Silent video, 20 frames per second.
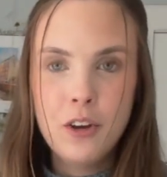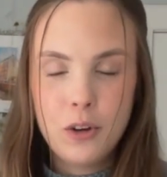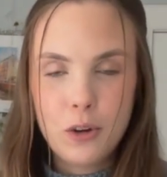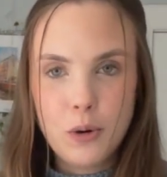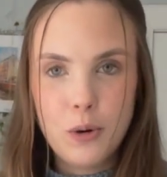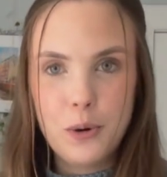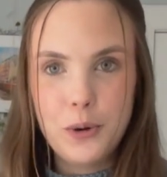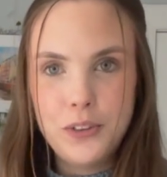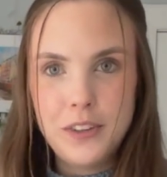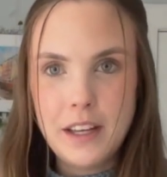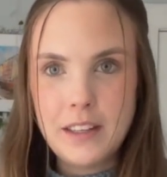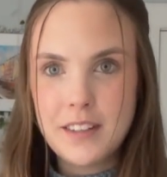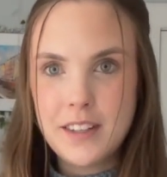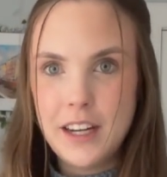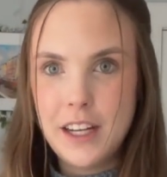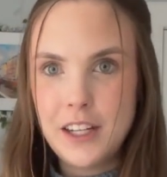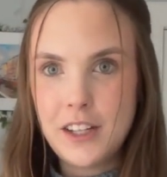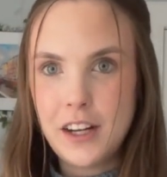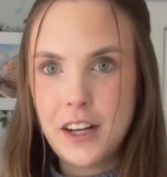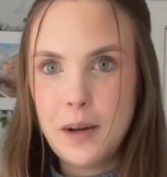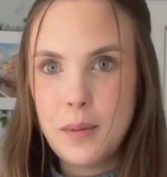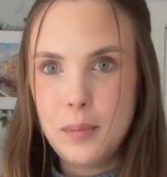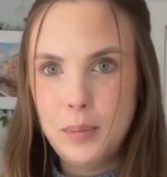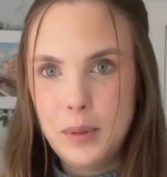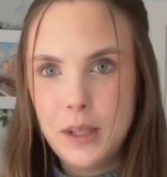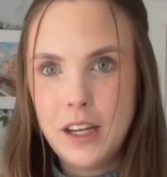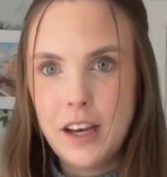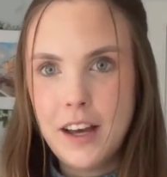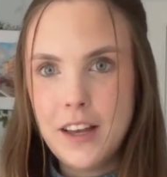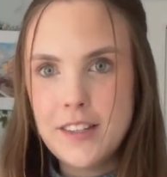cold destination,
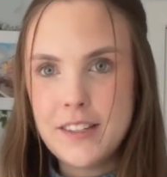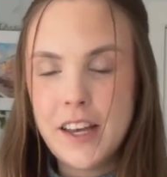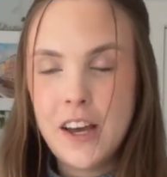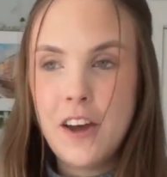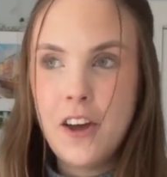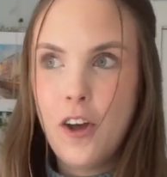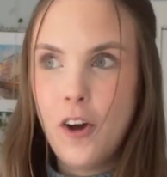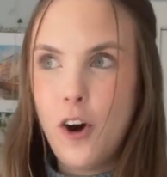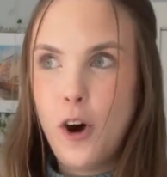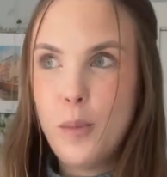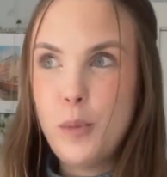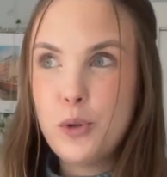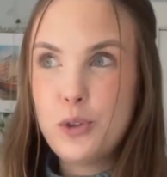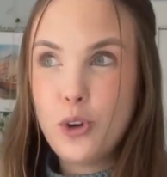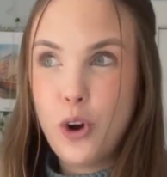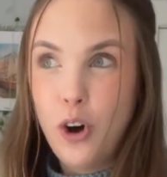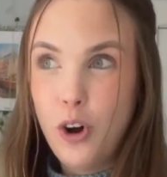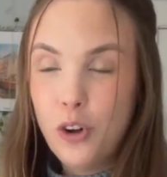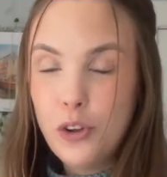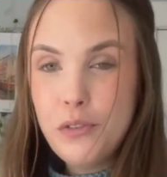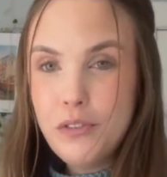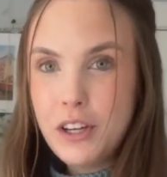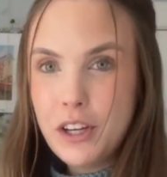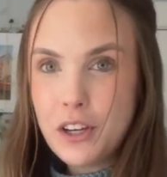because almost all of the